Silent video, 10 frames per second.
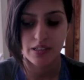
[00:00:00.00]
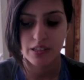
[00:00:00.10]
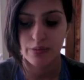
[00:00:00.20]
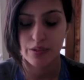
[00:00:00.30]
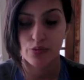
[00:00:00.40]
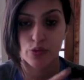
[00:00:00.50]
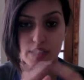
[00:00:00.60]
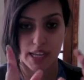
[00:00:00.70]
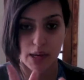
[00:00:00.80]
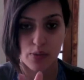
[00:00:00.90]
to be more
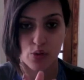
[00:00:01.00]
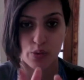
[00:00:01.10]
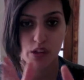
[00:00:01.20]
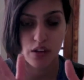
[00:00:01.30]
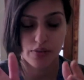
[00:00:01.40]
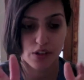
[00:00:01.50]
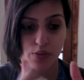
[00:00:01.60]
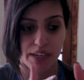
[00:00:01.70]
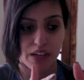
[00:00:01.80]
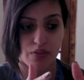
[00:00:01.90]
stable with our
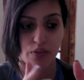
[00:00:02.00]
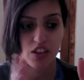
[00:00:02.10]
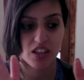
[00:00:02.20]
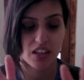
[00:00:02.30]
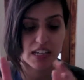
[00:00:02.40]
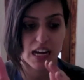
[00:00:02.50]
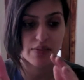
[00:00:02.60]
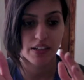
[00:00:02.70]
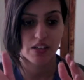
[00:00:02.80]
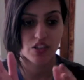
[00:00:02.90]
filming rather than
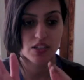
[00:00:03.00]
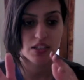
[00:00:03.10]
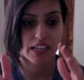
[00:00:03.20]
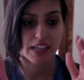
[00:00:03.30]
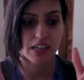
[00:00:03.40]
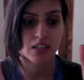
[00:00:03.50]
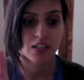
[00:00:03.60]
having just a